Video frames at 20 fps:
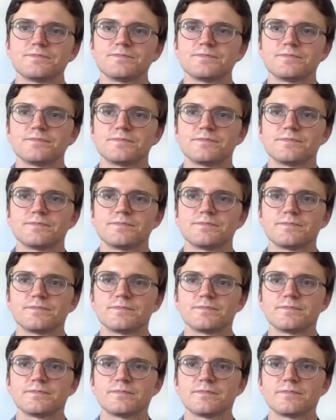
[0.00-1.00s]

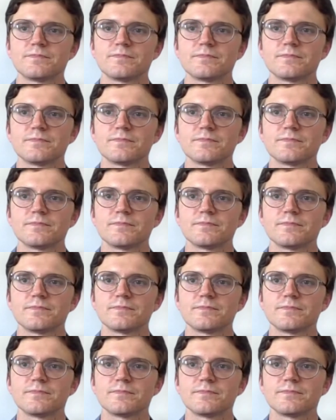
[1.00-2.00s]

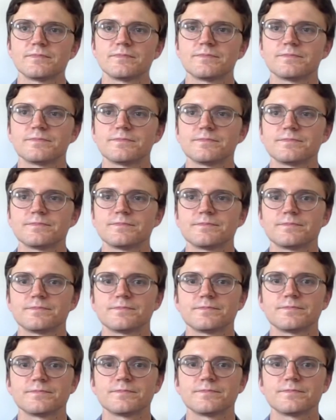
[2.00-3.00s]

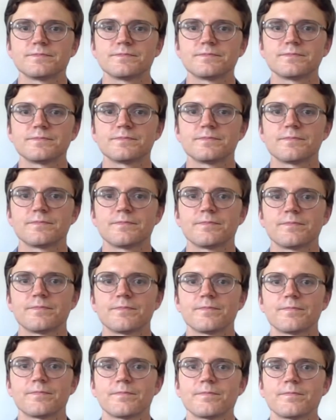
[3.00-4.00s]

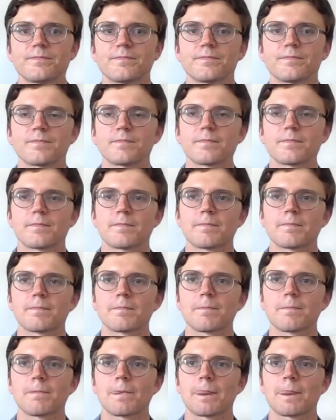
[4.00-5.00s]

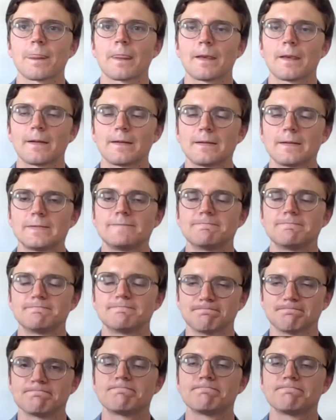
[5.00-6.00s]

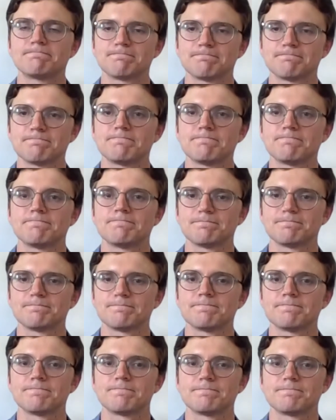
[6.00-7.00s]

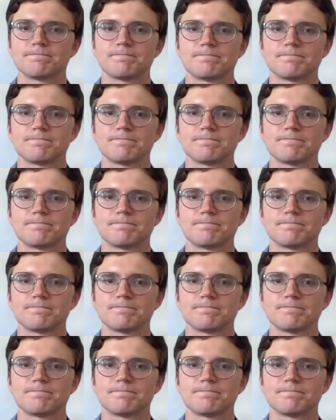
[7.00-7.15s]
(silent)